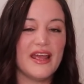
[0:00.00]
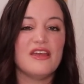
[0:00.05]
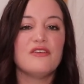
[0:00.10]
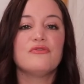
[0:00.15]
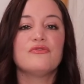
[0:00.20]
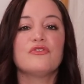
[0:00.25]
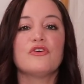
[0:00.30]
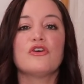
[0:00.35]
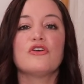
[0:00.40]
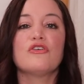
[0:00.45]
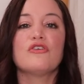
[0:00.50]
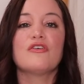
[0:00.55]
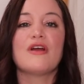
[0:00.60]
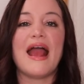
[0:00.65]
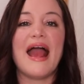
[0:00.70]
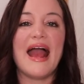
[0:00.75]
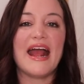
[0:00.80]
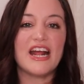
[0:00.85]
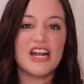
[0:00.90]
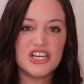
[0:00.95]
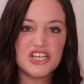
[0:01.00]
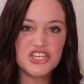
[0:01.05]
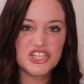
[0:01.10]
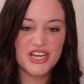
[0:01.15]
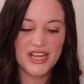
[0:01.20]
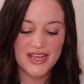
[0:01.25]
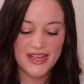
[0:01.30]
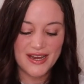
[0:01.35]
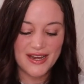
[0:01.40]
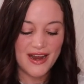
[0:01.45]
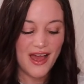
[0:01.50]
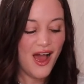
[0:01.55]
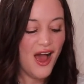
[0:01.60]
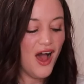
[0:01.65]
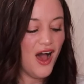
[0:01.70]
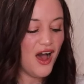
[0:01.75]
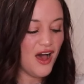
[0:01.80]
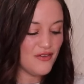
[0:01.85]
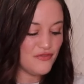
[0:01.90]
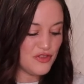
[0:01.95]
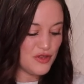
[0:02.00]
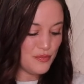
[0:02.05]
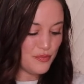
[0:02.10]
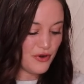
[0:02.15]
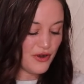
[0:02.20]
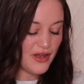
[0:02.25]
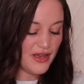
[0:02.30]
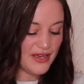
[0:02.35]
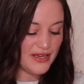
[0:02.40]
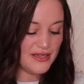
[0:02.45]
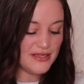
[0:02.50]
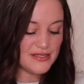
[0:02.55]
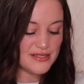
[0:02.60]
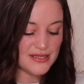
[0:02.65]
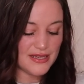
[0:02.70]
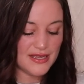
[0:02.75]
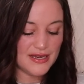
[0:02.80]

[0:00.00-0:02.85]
fraction of the price.